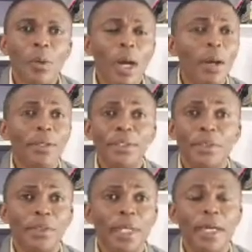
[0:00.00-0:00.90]

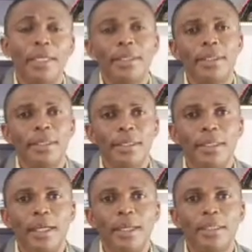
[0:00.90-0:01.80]
it's so nice. It's
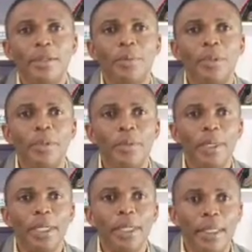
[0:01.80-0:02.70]
so nice coming your
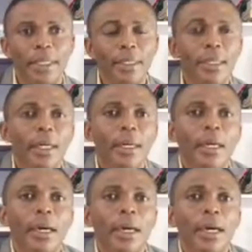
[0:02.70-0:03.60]
way again.
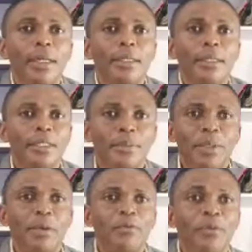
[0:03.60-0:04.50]
And it's
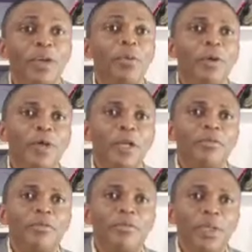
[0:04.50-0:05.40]
been very
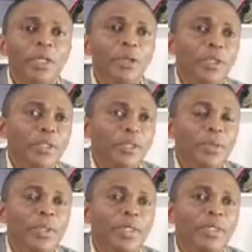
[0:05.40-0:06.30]
wonderful being on a
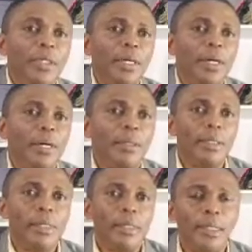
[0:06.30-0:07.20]
series
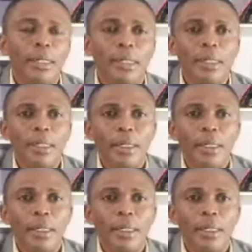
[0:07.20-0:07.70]
on how